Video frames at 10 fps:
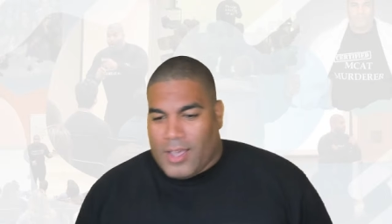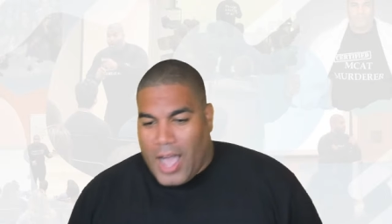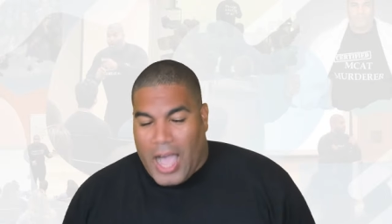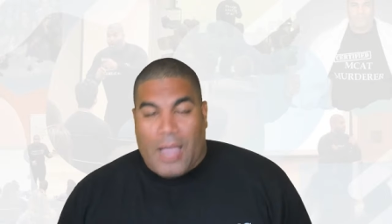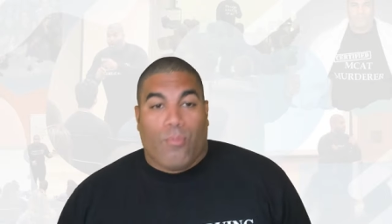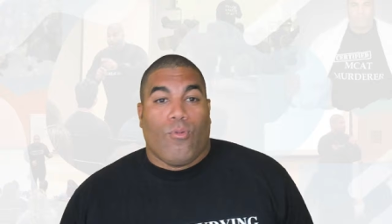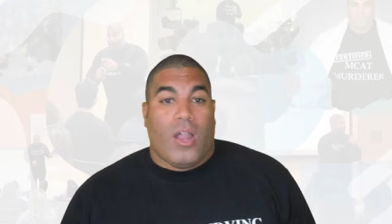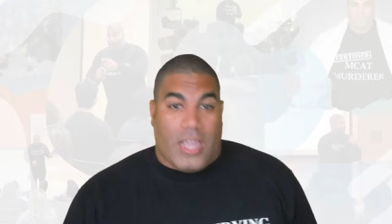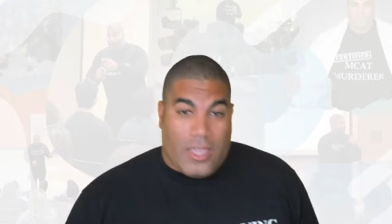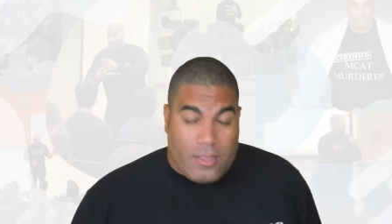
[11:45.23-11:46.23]
I'm
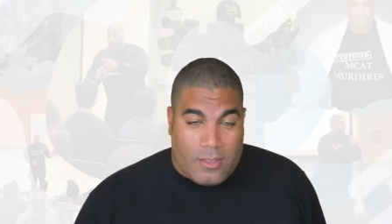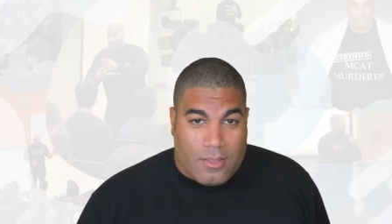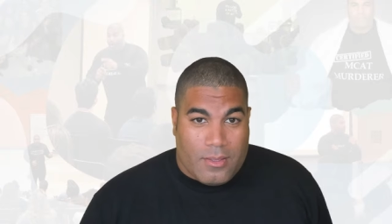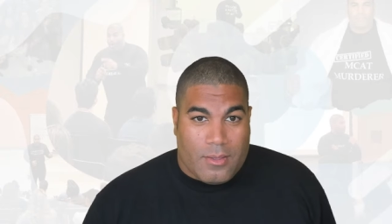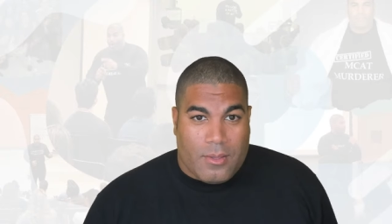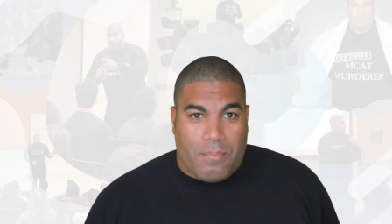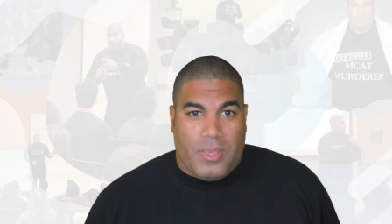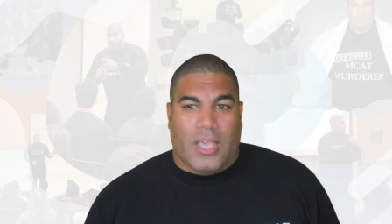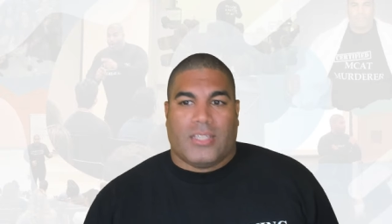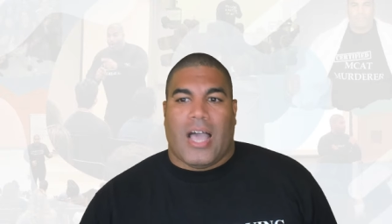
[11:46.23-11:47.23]
running
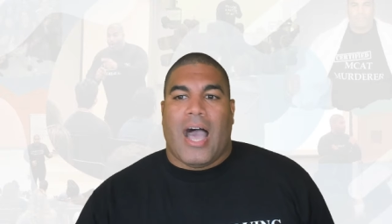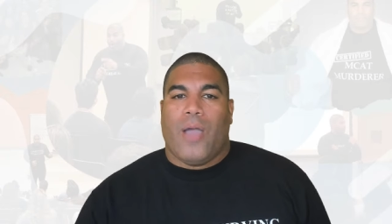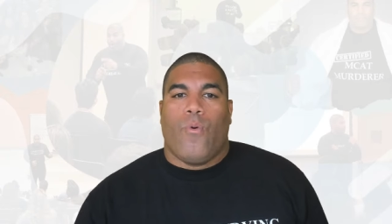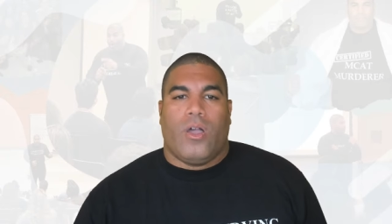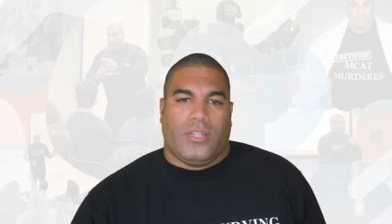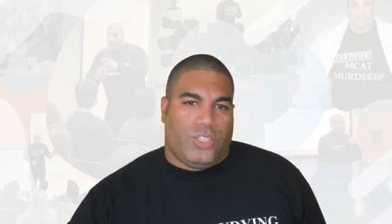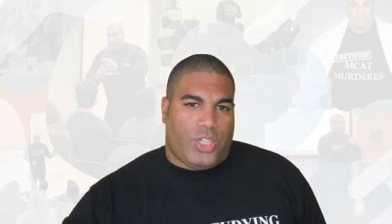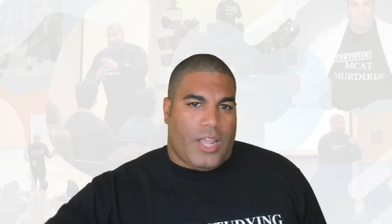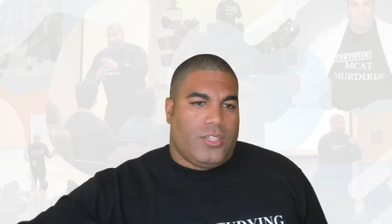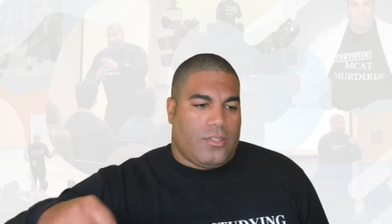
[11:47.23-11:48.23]
because I want to
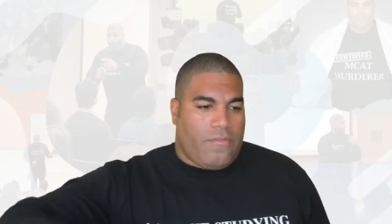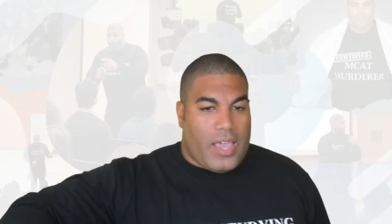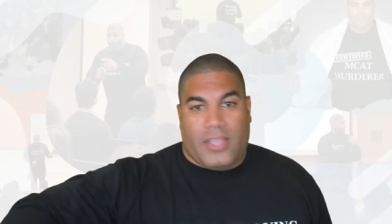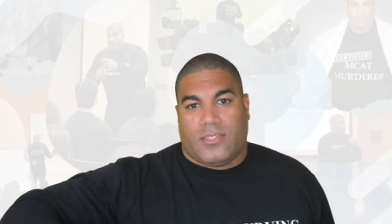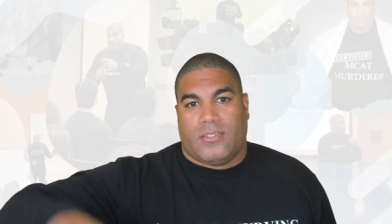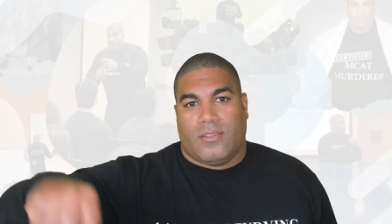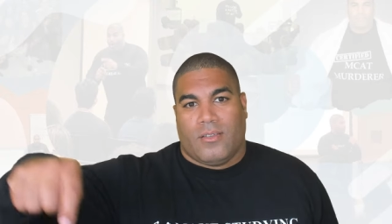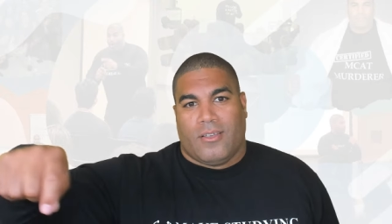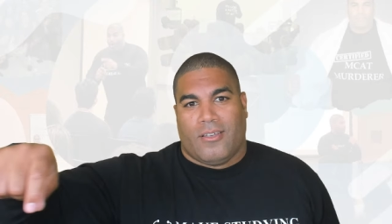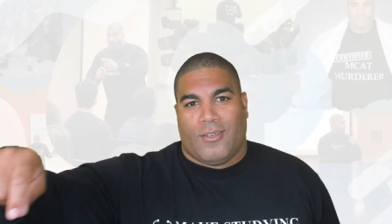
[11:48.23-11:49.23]
change the face
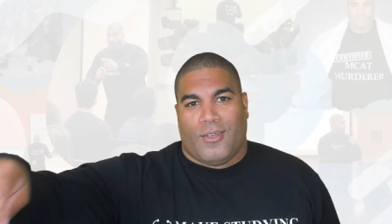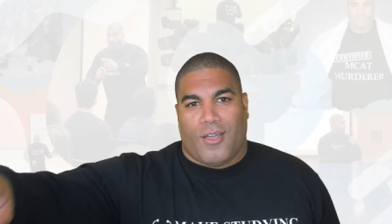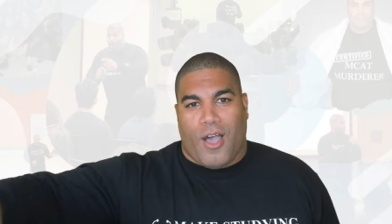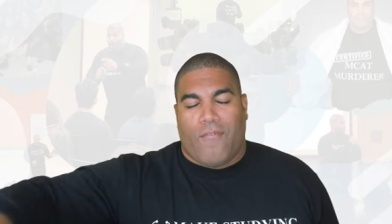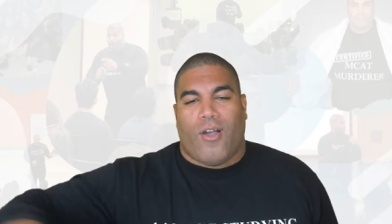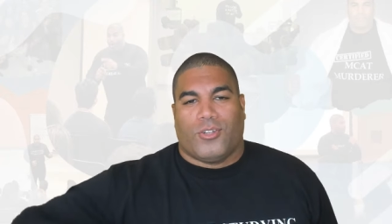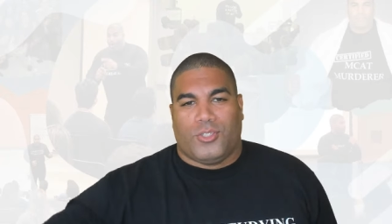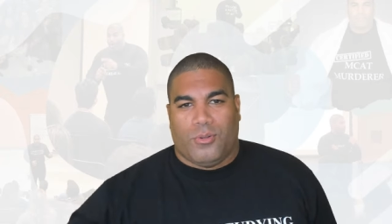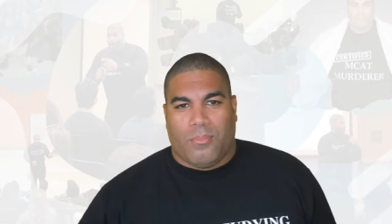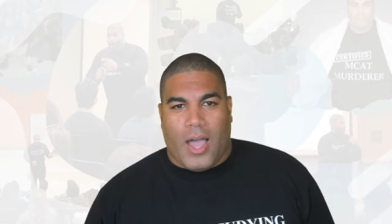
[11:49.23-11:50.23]
of our
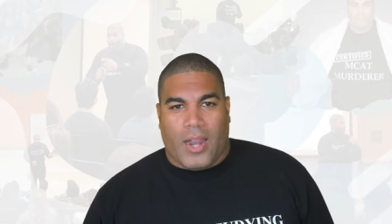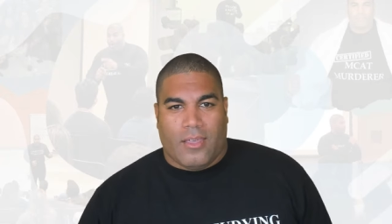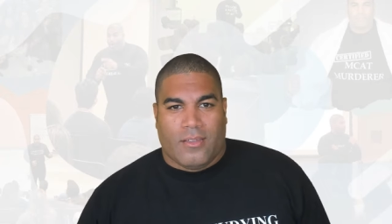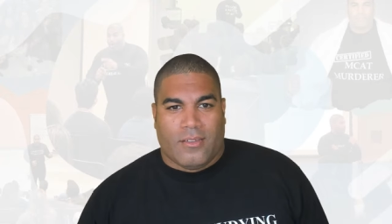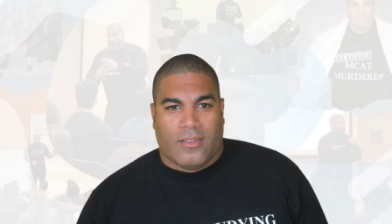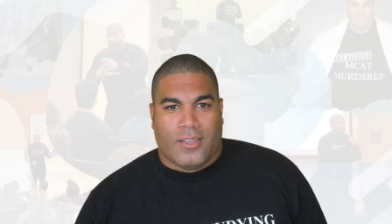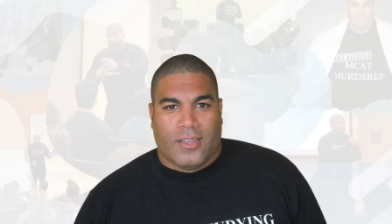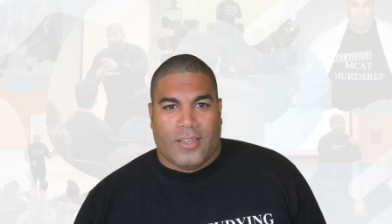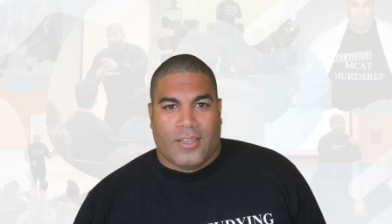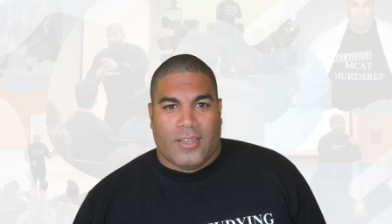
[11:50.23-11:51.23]
student body.
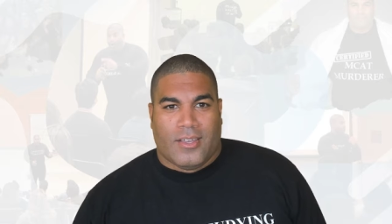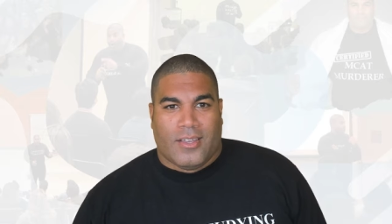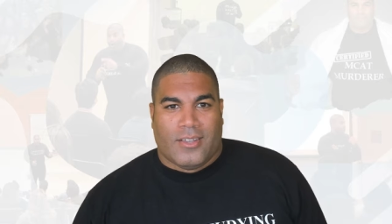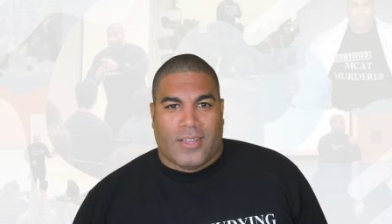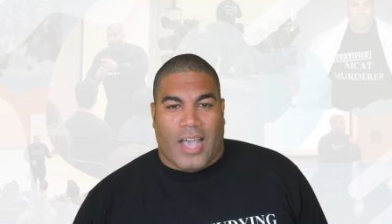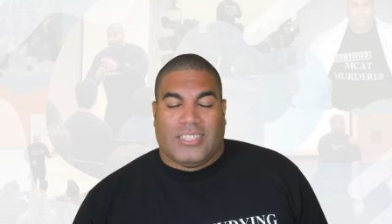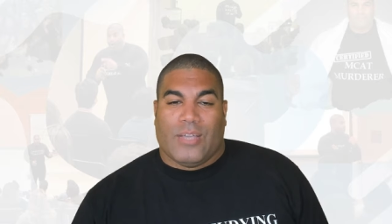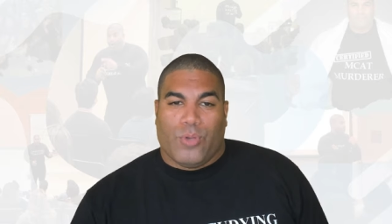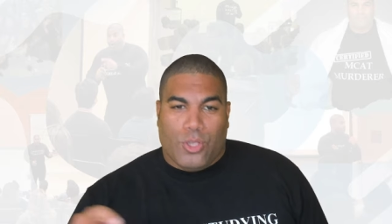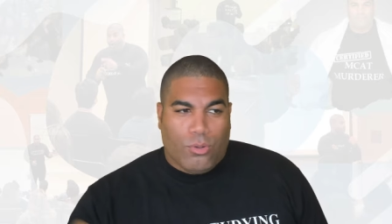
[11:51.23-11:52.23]
I said,
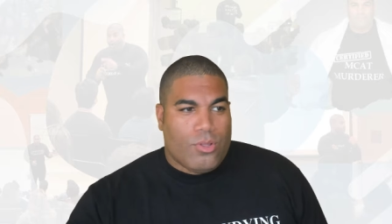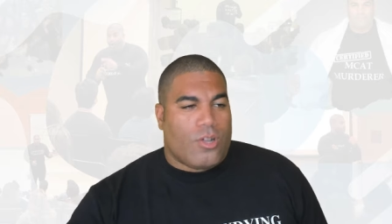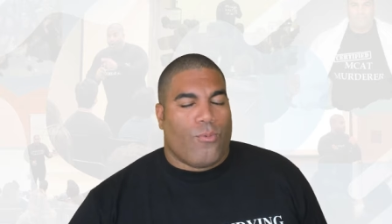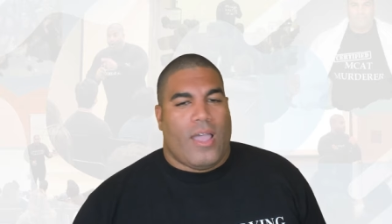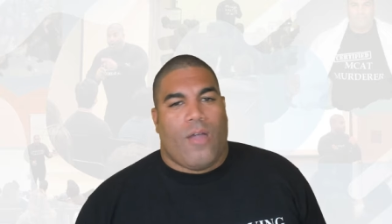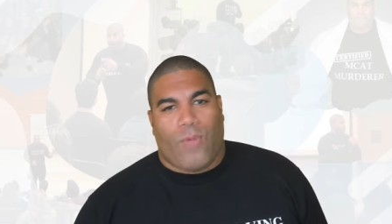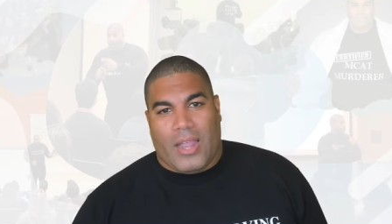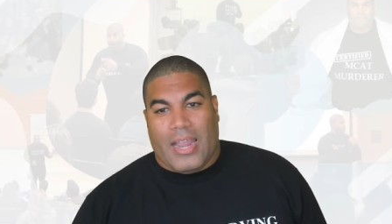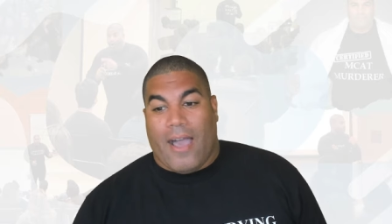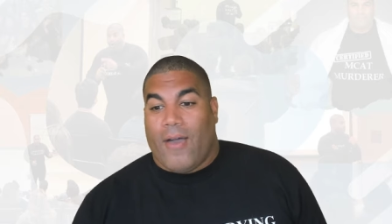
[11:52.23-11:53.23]
when you look around right
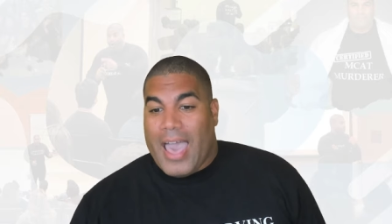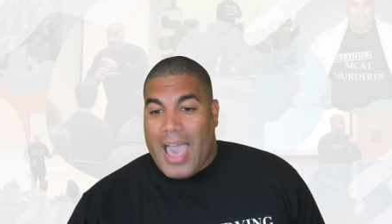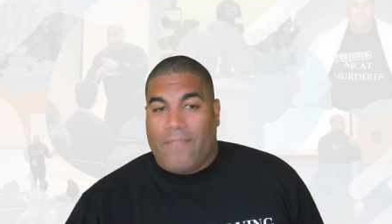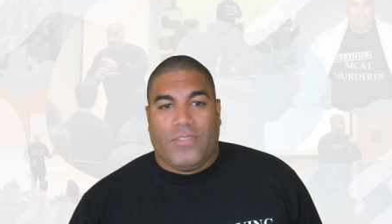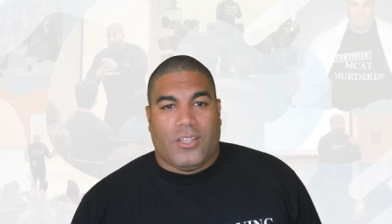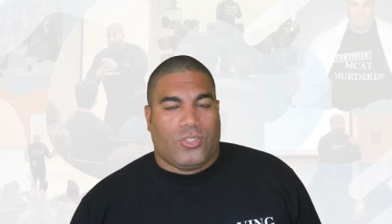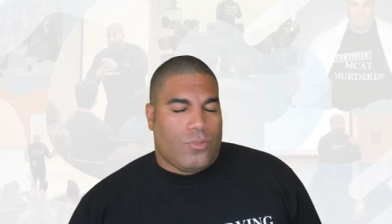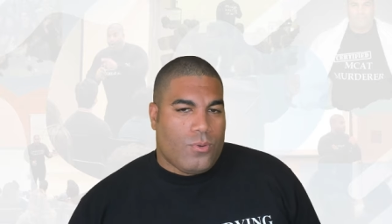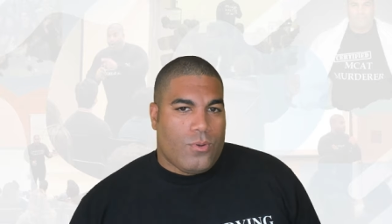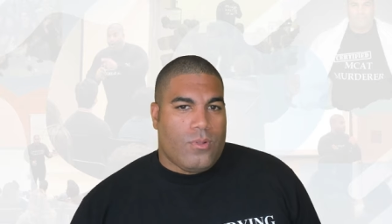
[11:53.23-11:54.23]
now, half this
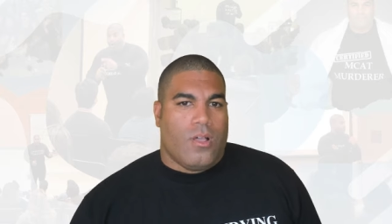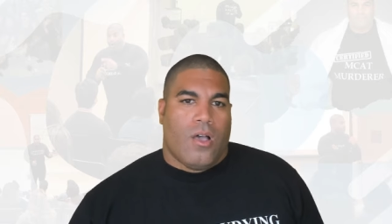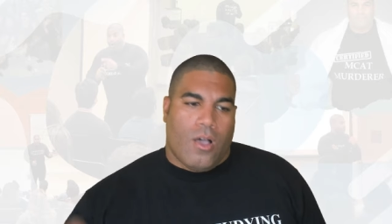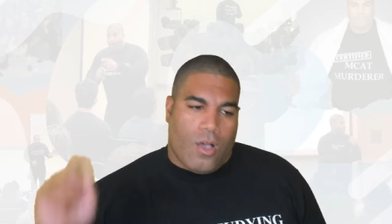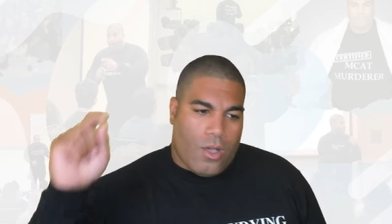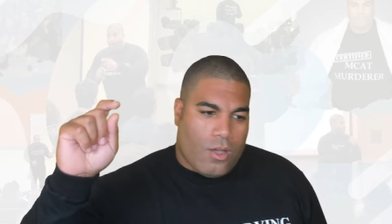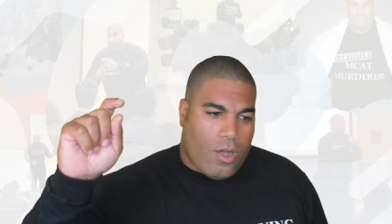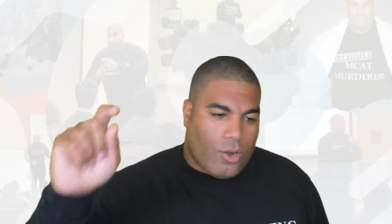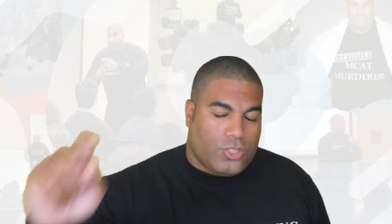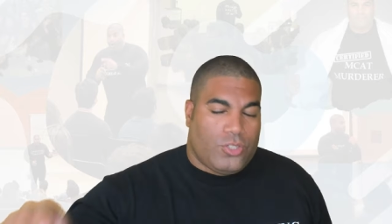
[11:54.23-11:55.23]
school
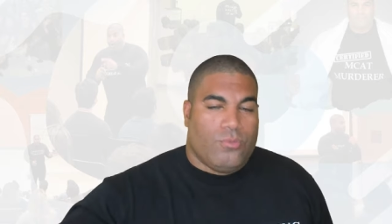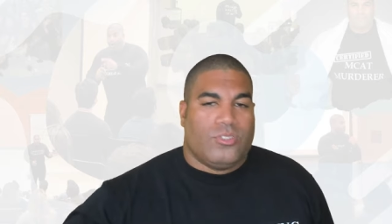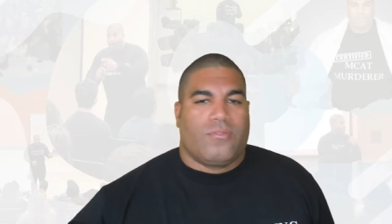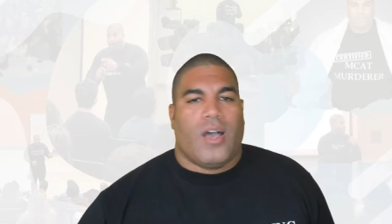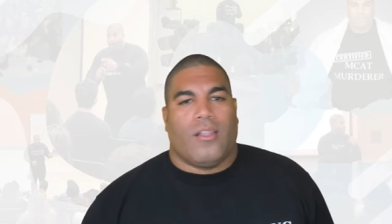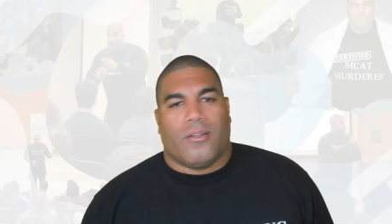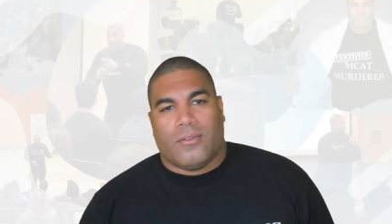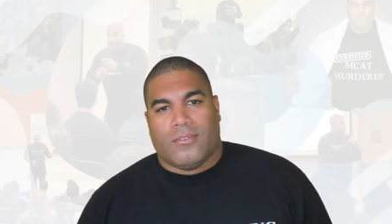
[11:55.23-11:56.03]
are students of color.